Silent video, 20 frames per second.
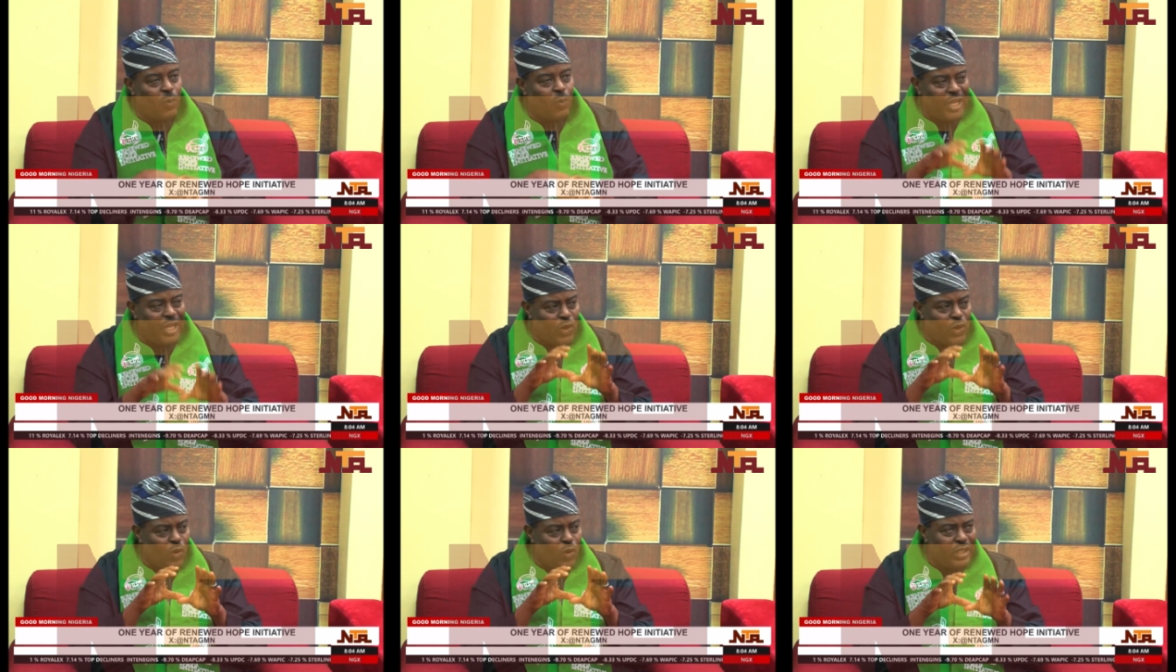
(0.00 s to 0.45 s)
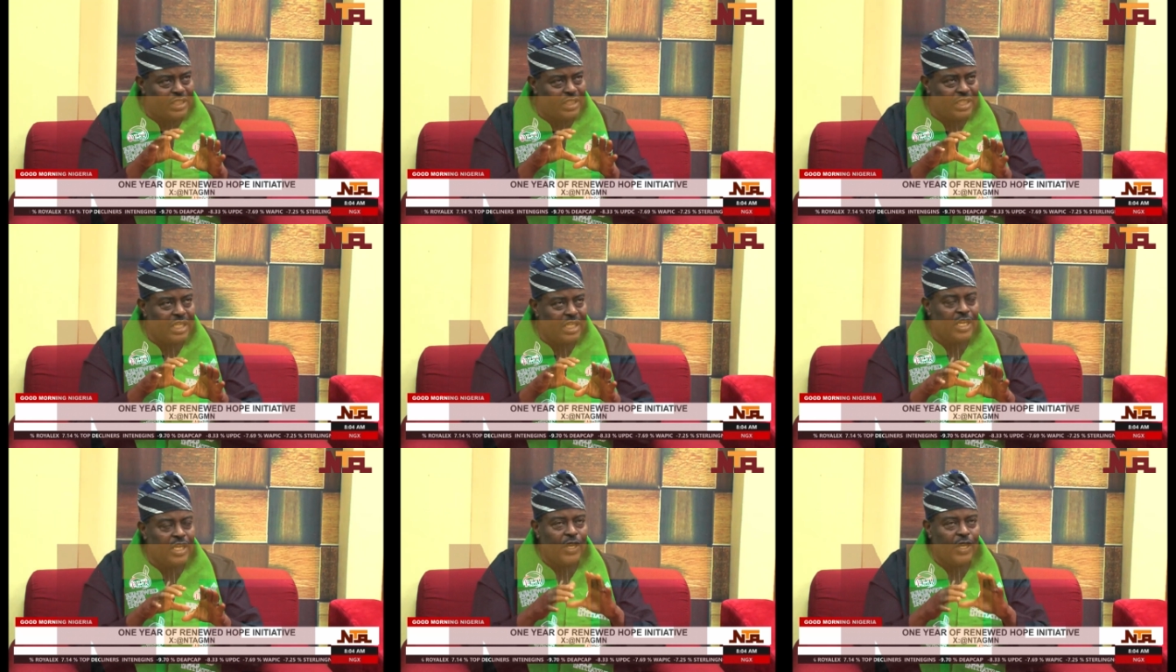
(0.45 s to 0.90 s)
We don't,
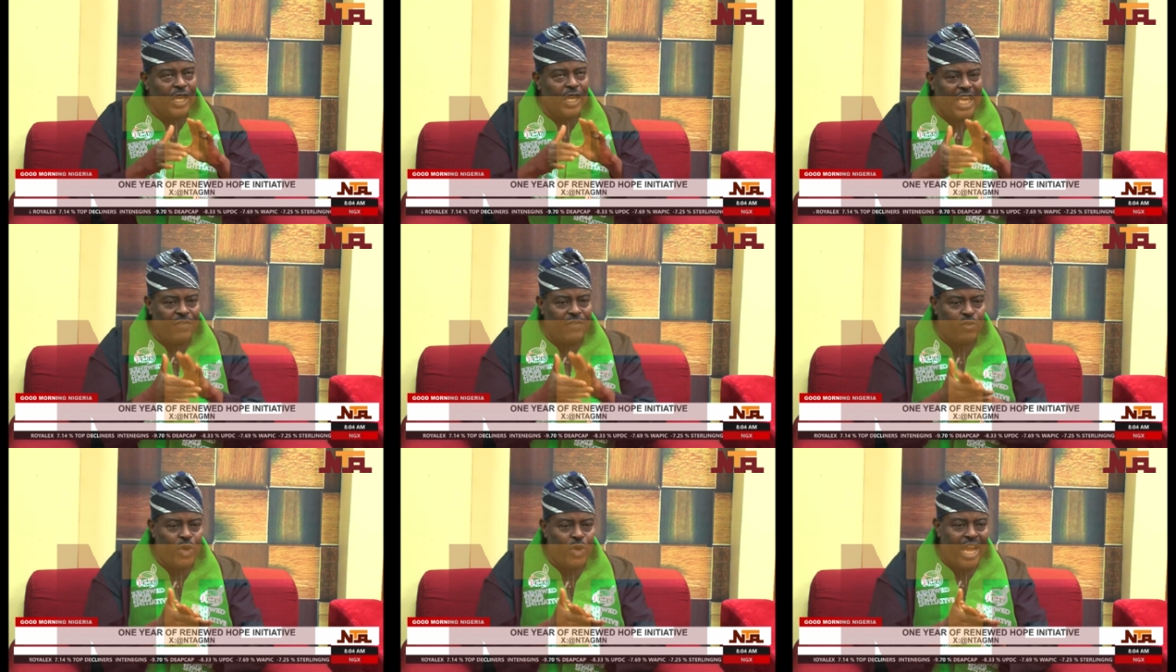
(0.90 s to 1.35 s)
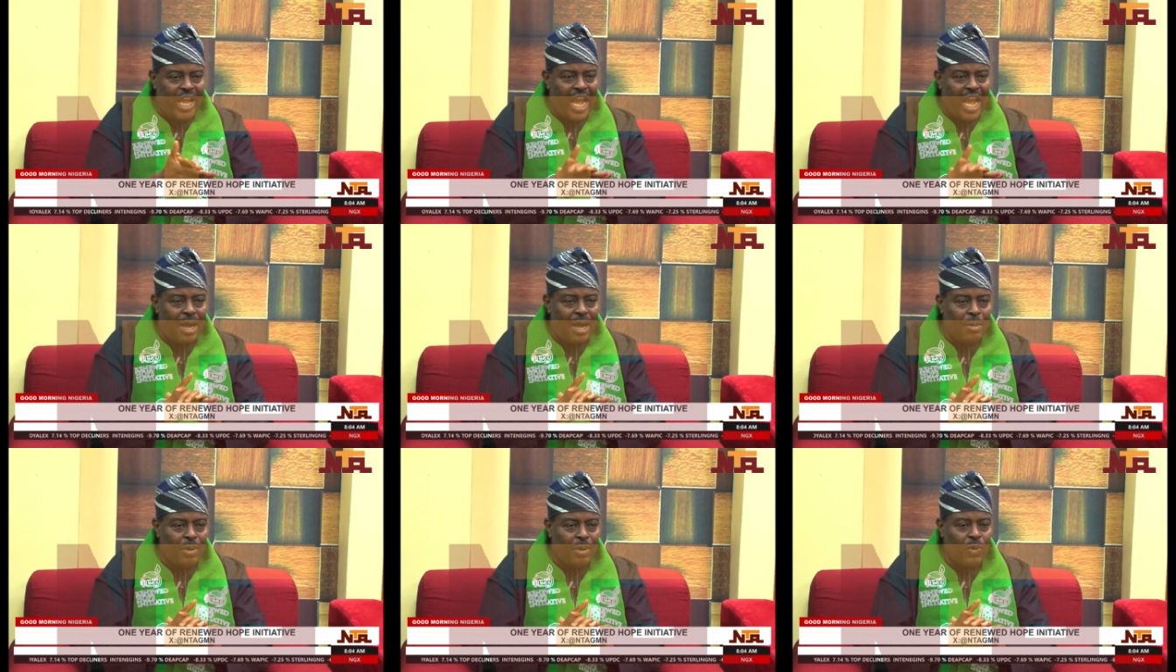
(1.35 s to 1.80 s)
if we
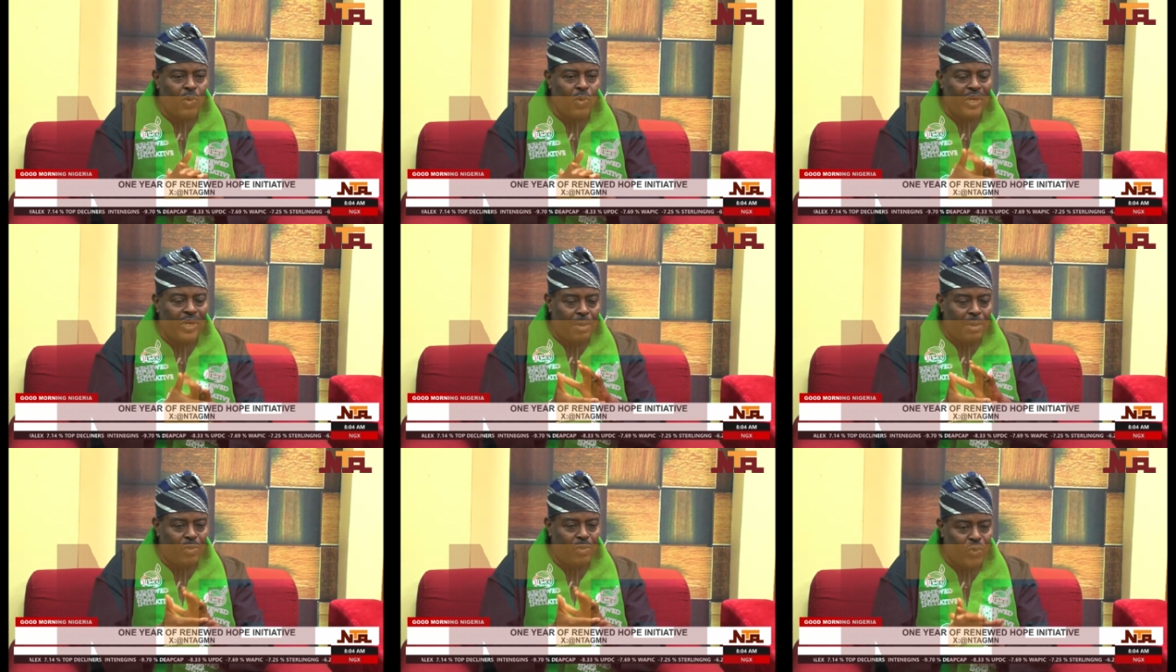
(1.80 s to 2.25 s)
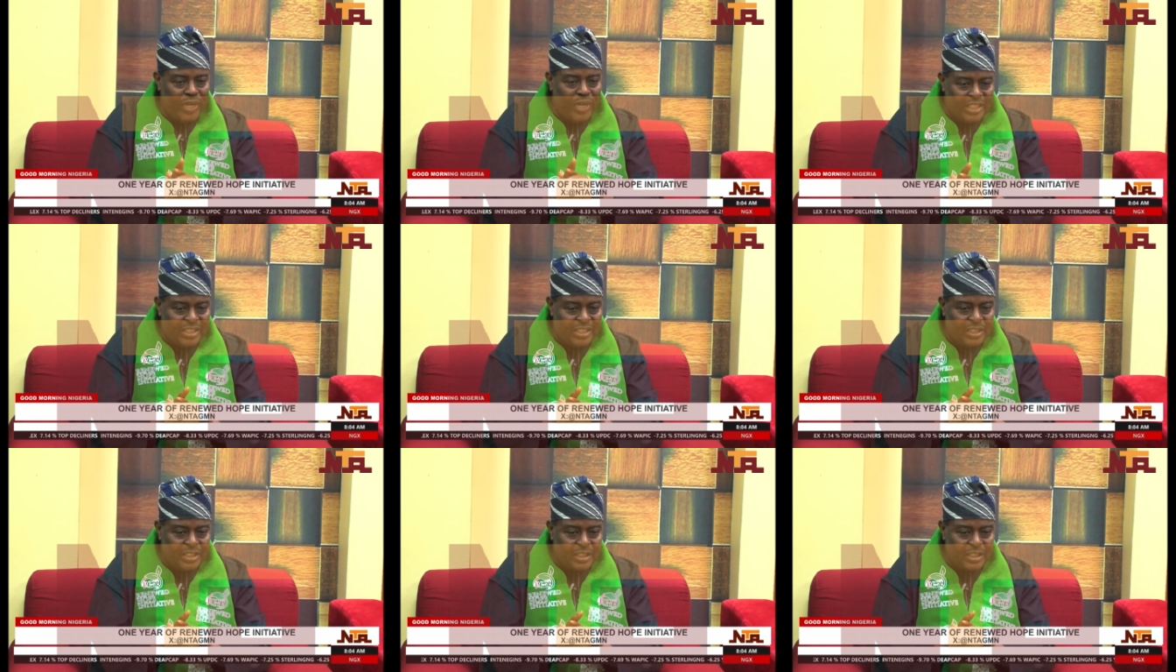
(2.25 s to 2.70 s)
are
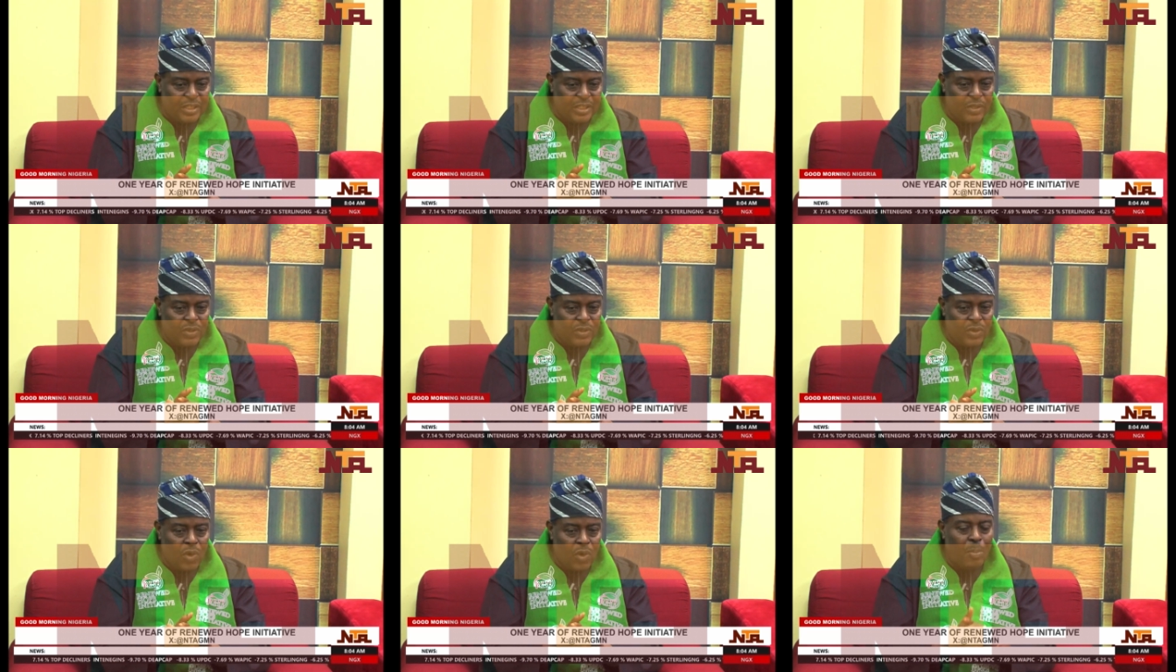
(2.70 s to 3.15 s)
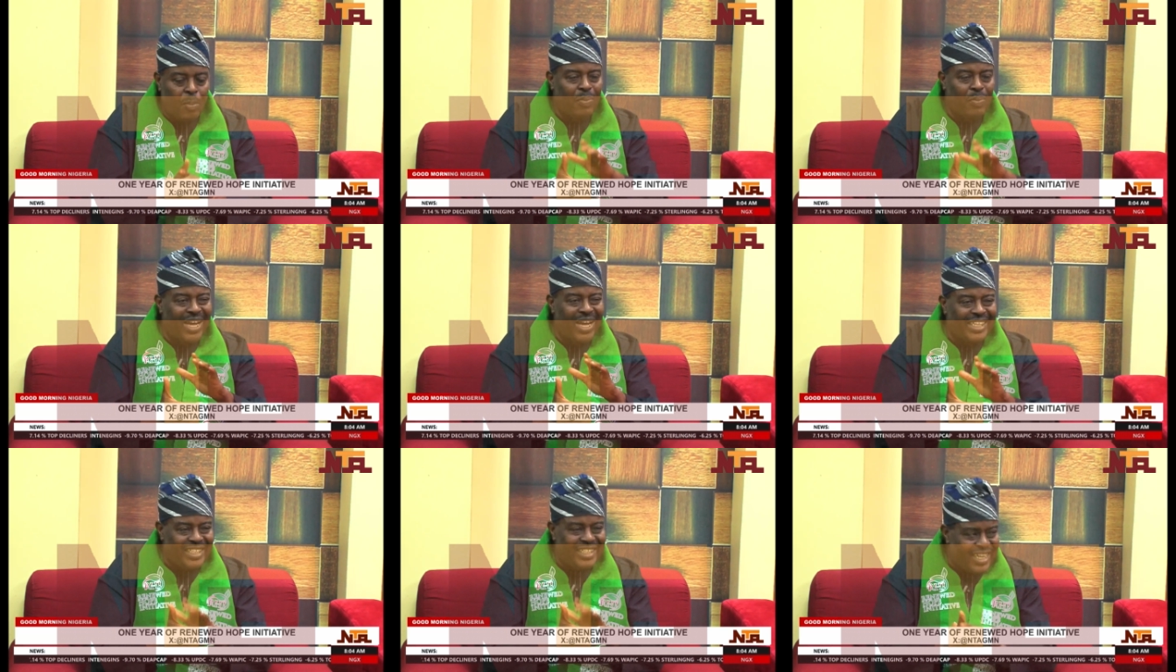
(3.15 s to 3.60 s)
collaborating or
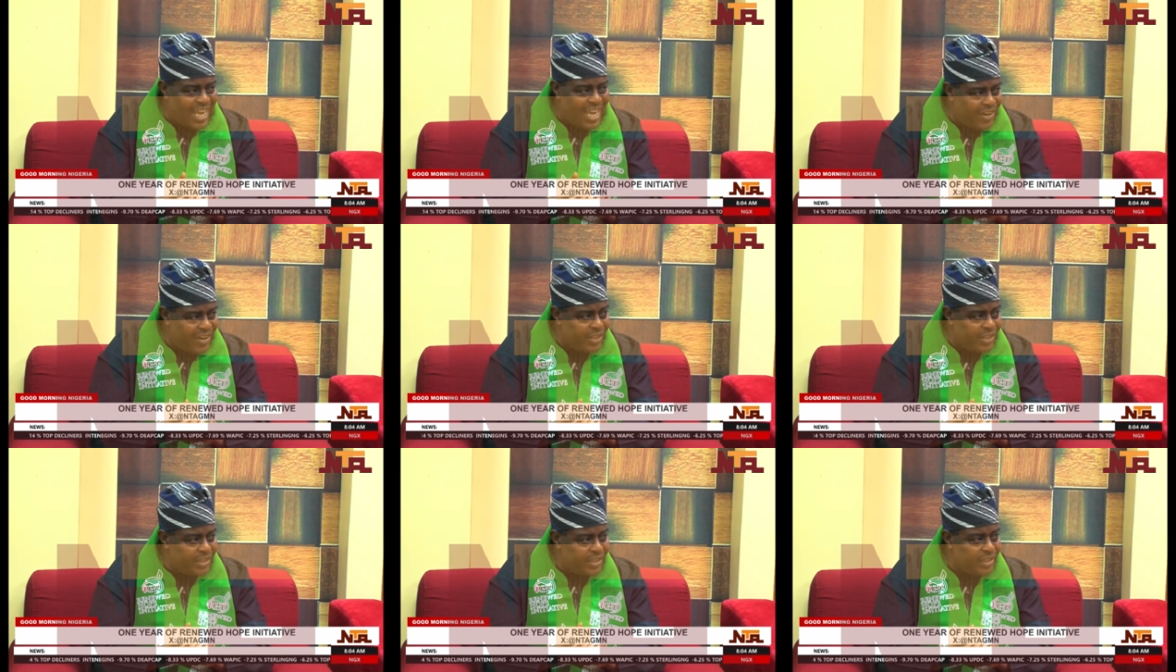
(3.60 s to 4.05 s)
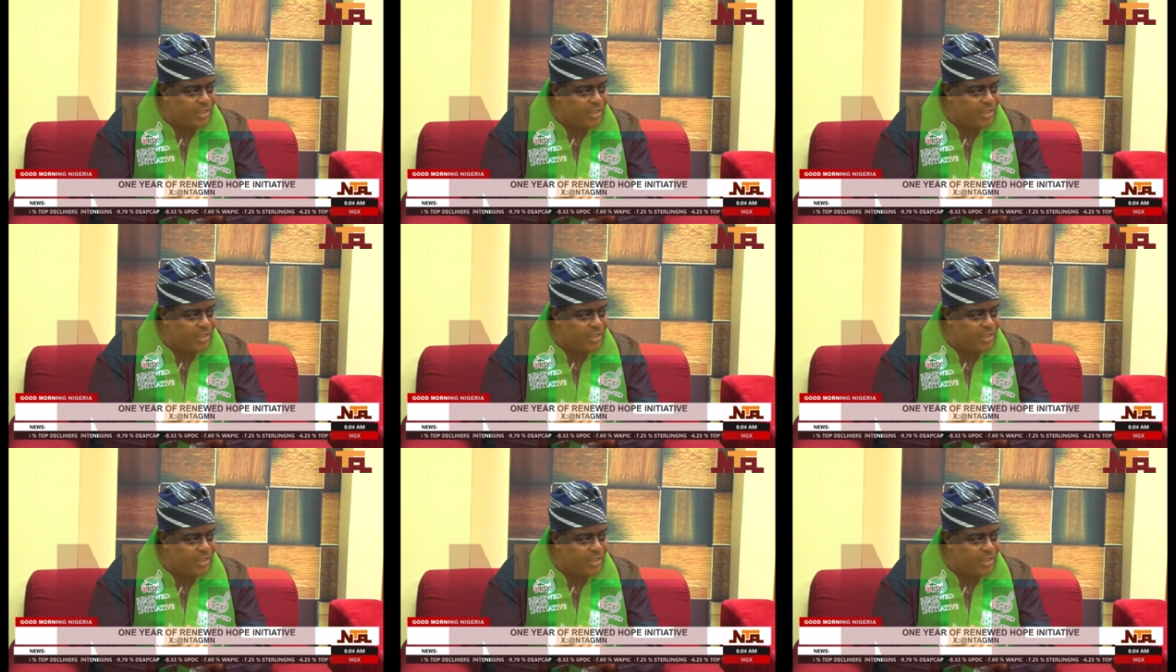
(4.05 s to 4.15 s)
partnering